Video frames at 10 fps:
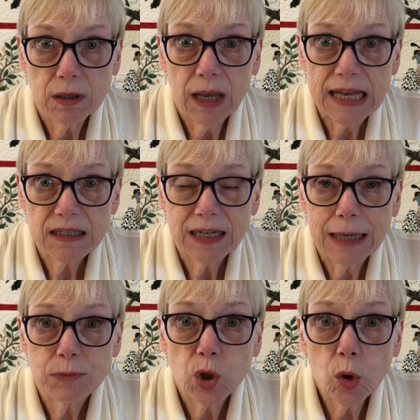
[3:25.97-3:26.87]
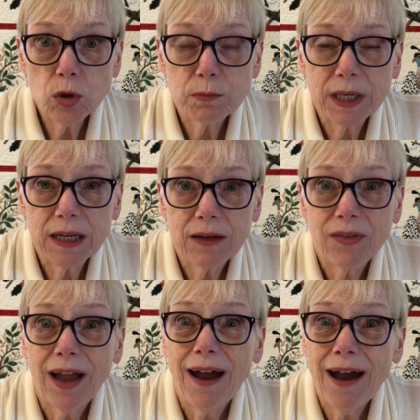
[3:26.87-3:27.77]
last time told me
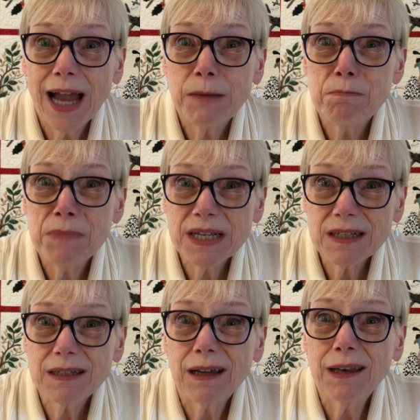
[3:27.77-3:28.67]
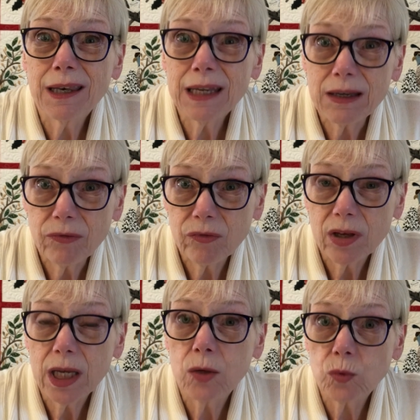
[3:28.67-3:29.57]
that I missed a leaf
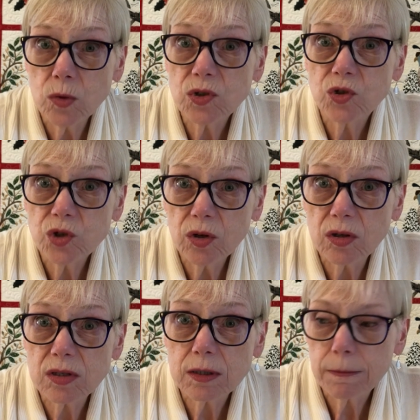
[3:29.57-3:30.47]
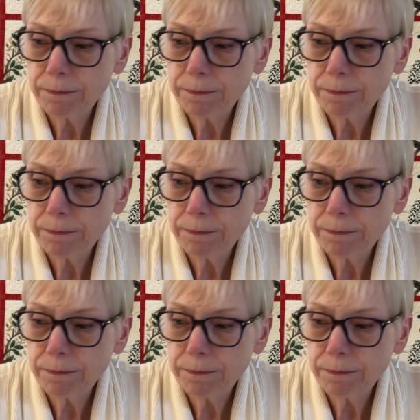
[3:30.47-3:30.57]
in Rosa Sugars.